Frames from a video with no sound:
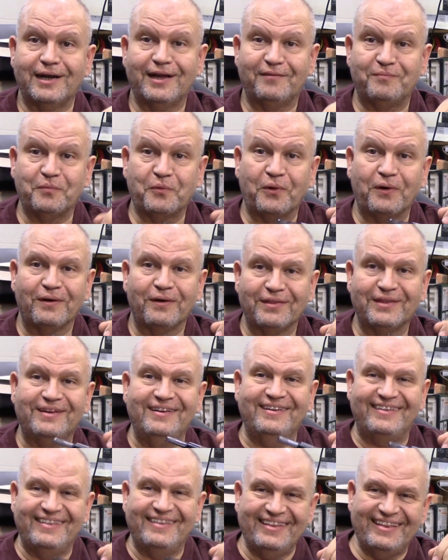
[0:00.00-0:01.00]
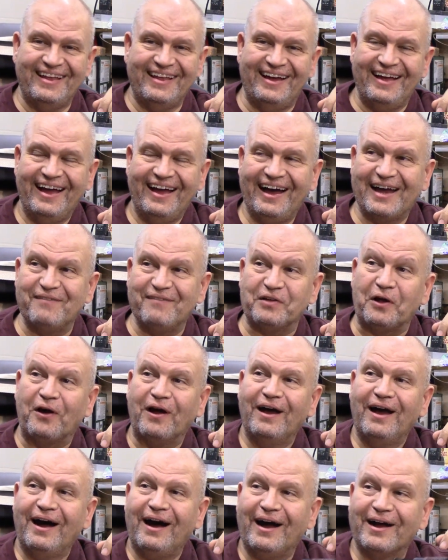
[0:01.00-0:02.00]
have more. I know a
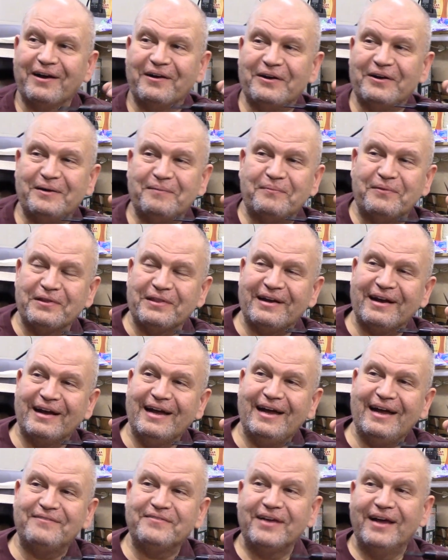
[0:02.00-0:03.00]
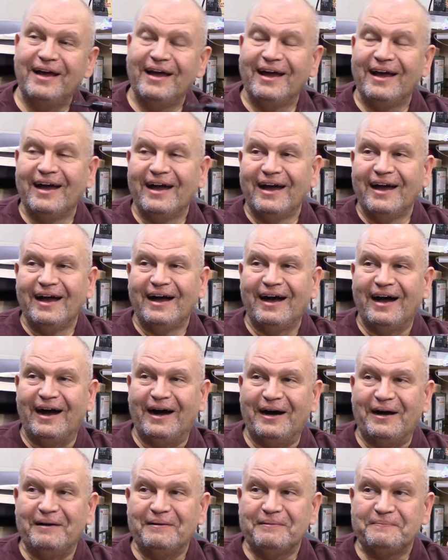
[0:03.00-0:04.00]
higher number than
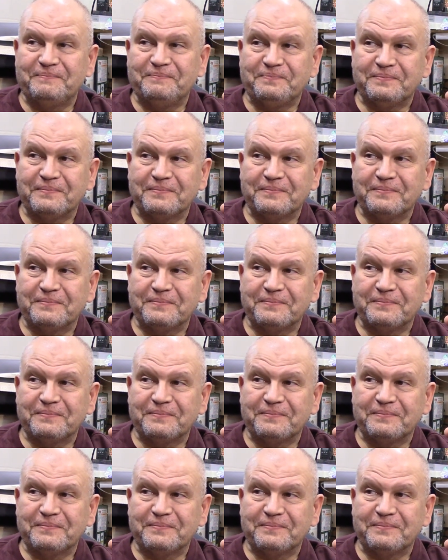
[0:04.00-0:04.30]
I have.